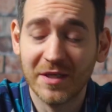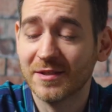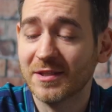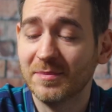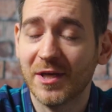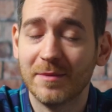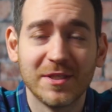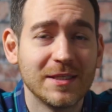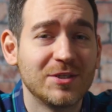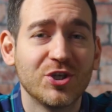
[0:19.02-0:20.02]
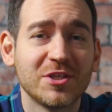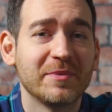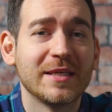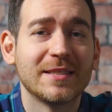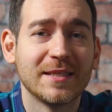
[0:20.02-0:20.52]
Because sometimes it just
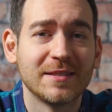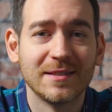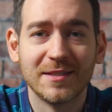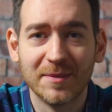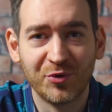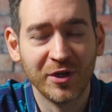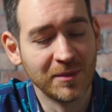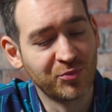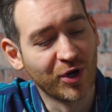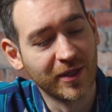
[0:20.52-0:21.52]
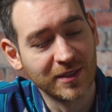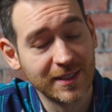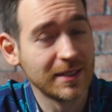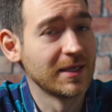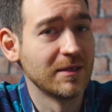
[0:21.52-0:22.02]
makes sense to separate a product's
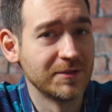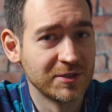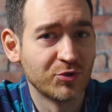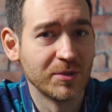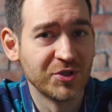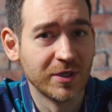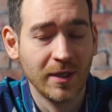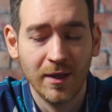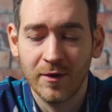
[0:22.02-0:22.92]
technical description